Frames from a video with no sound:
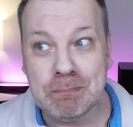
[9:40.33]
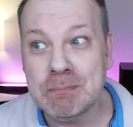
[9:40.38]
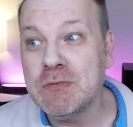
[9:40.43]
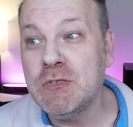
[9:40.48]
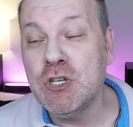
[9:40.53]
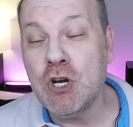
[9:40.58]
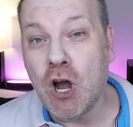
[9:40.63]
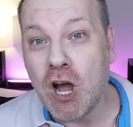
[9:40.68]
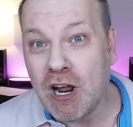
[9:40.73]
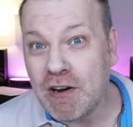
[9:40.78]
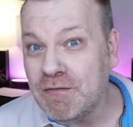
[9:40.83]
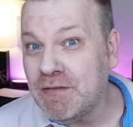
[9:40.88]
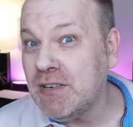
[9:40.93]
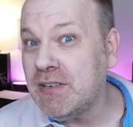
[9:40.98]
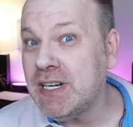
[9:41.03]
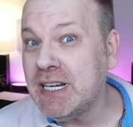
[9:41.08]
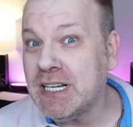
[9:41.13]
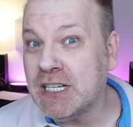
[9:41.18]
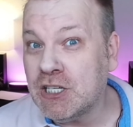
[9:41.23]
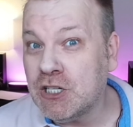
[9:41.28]
not
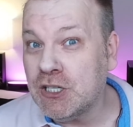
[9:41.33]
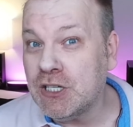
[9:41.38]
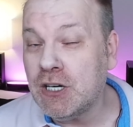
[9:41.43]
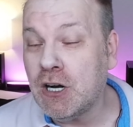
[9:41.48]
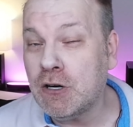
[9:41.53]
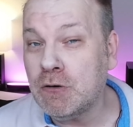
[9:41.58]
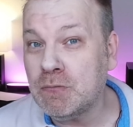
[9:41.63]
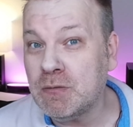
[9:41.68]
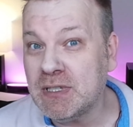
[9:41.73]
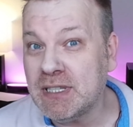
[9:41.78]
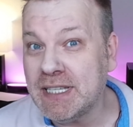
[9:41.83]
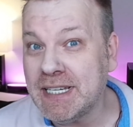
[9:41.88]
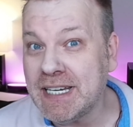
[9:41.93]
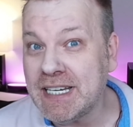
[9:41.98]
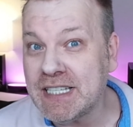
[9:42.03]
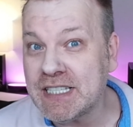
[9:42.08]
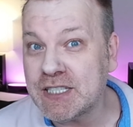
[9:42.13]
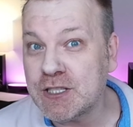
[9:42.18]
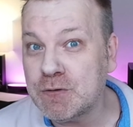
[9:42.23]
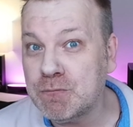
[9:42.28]
very good on
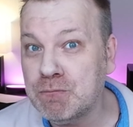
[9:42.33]
release,